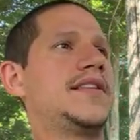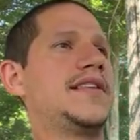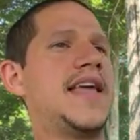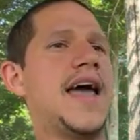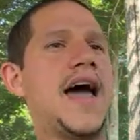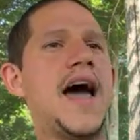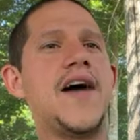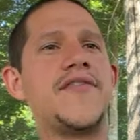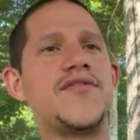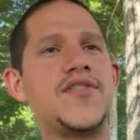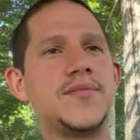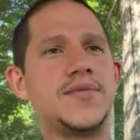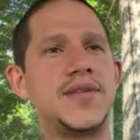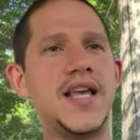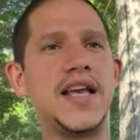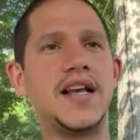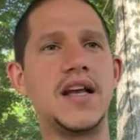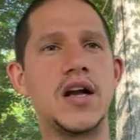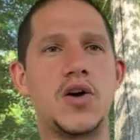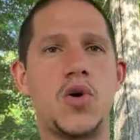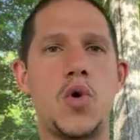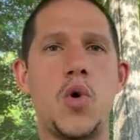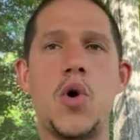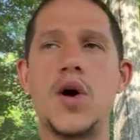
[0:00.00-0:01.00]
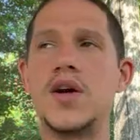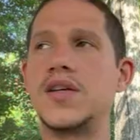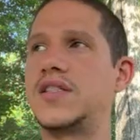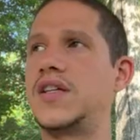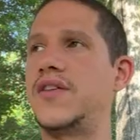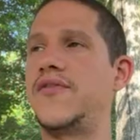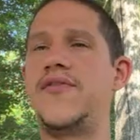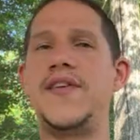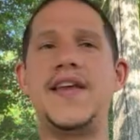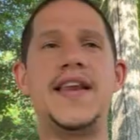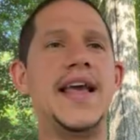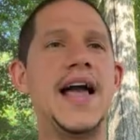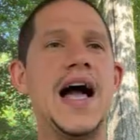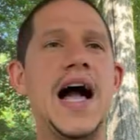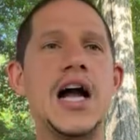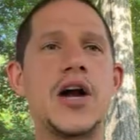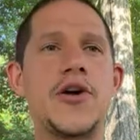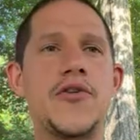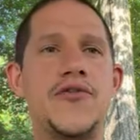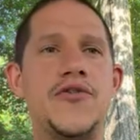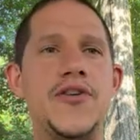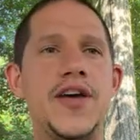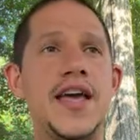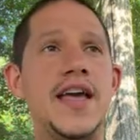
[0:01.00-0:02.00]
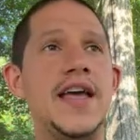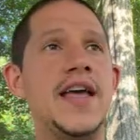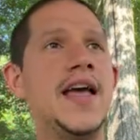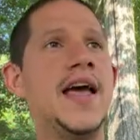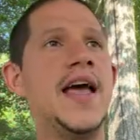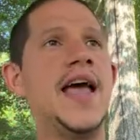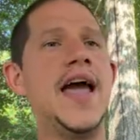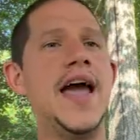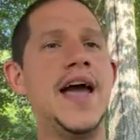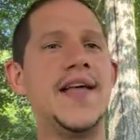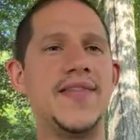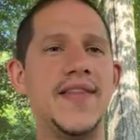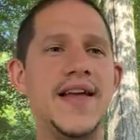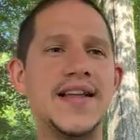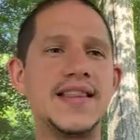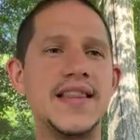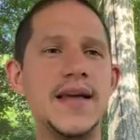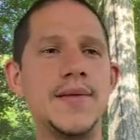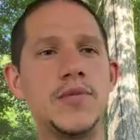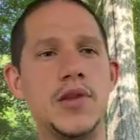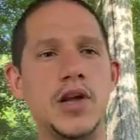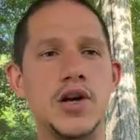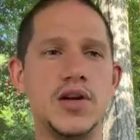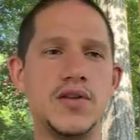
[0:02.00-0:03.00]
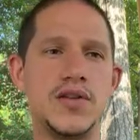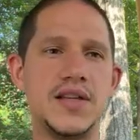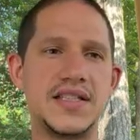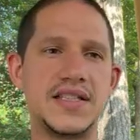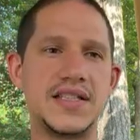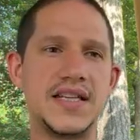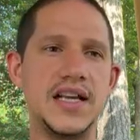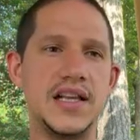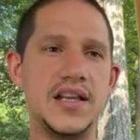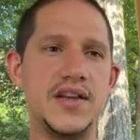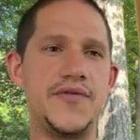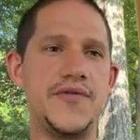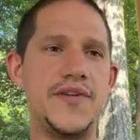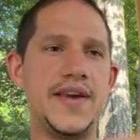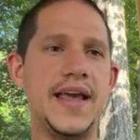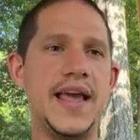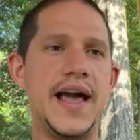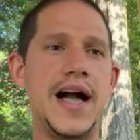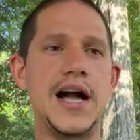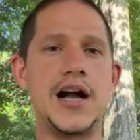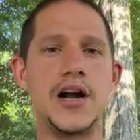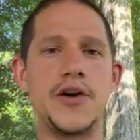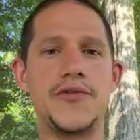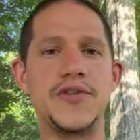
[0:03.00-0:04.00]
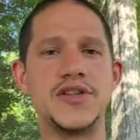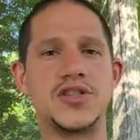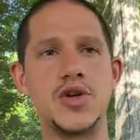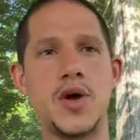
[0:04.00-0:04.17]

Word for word: have them take a course in videography and let them learn the skill of videography.